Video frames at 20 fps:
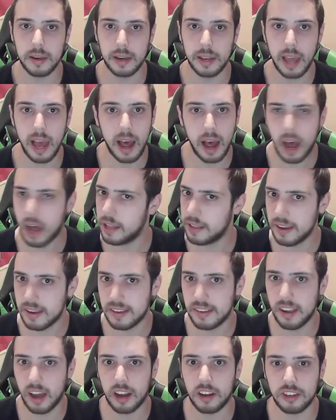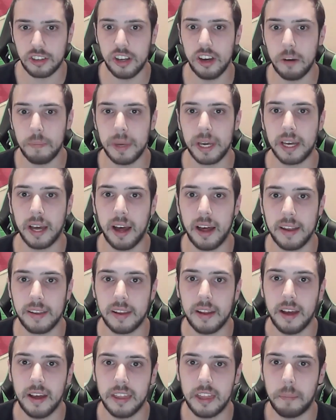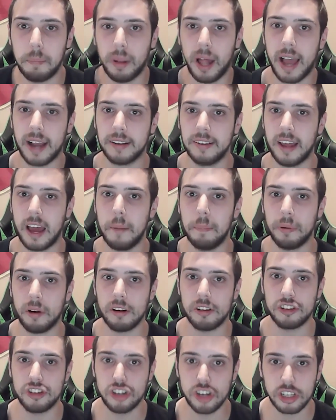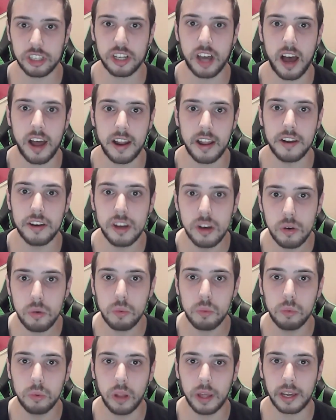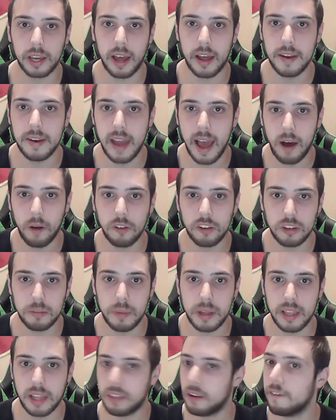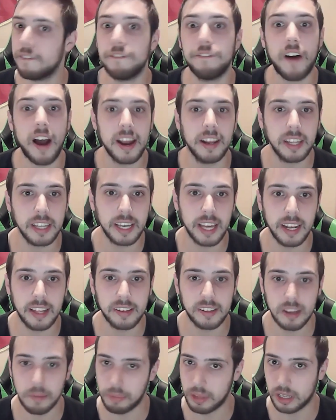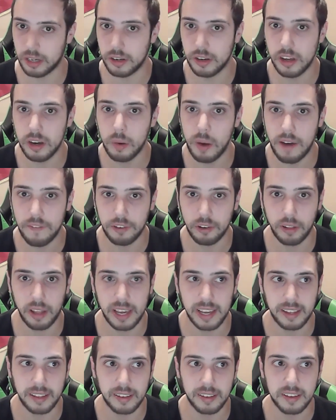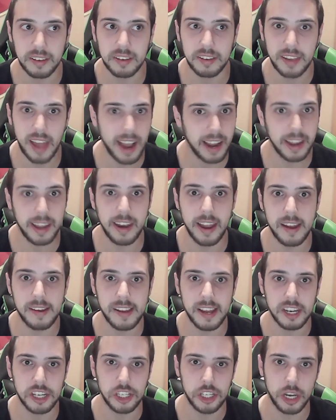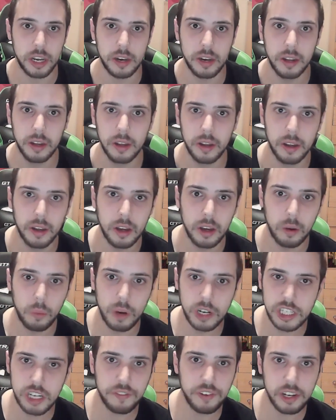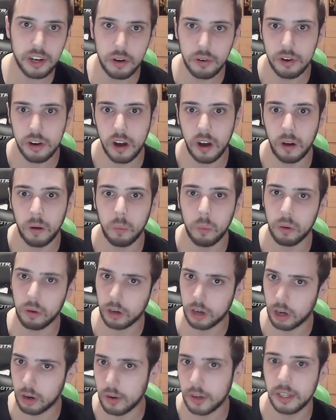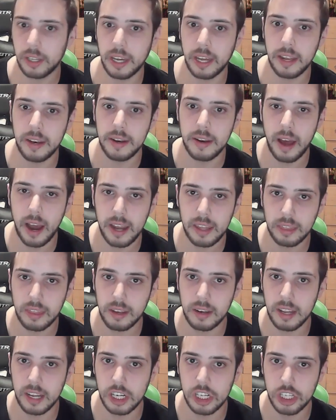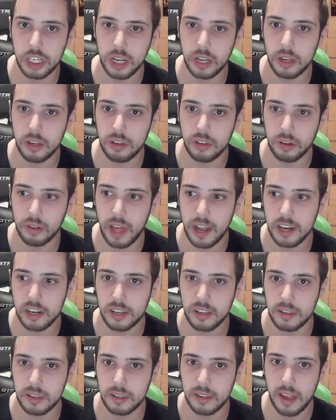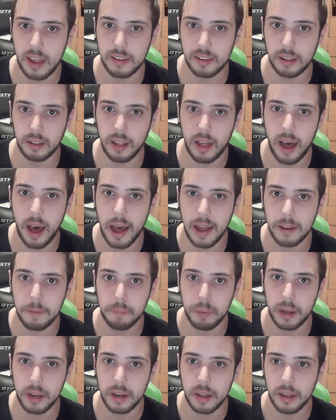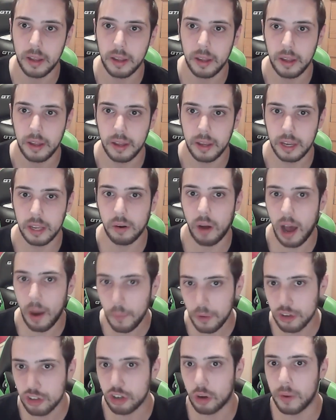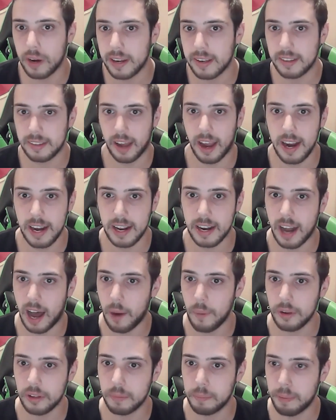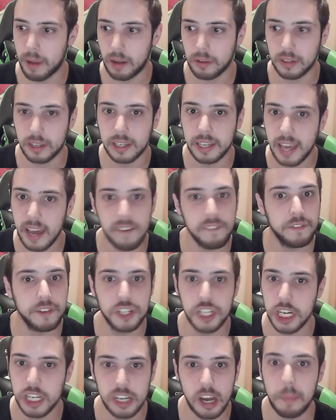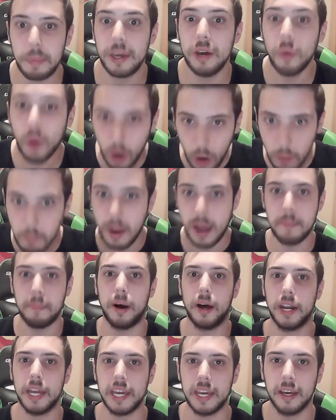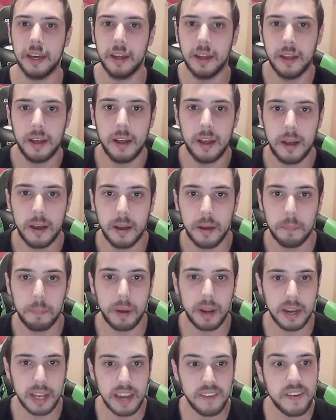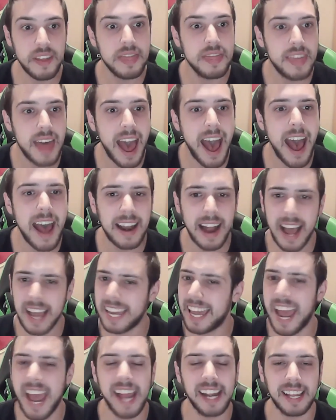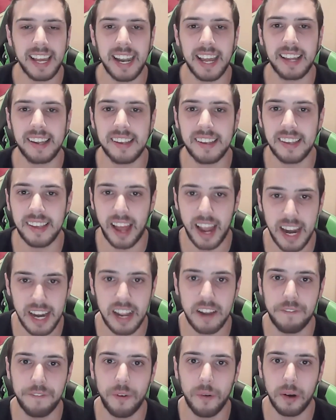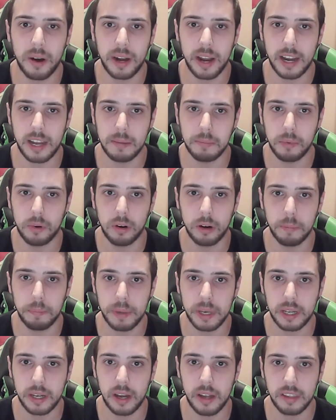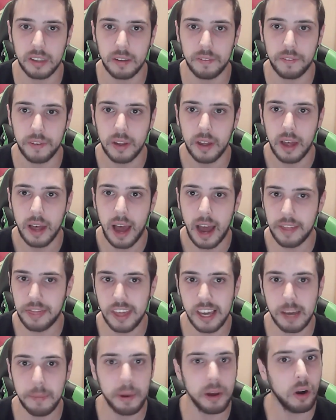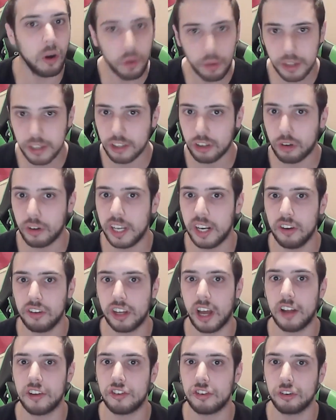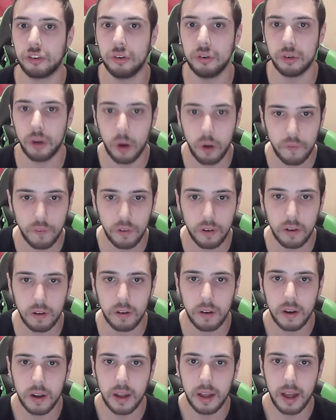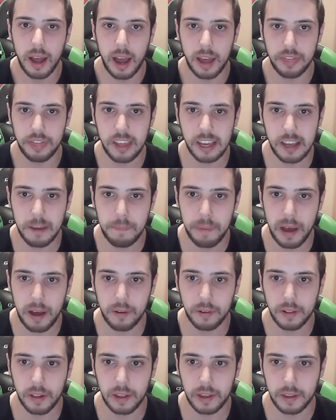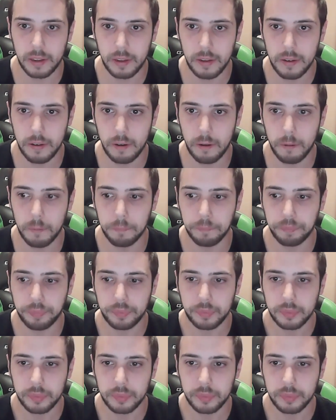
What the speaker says: yeah, this sucks too, because the Black Templars just got a new like announcement that they're finally getting something new after like 2nd edition, which if you don't know, we're currently in 9th edition, so that says a lot. But you know, I was so excited. I was about to give GW all my money. But even that, I can't get excited for it anymore because of, I think about all these creators got screwed over. I think about, like, you know,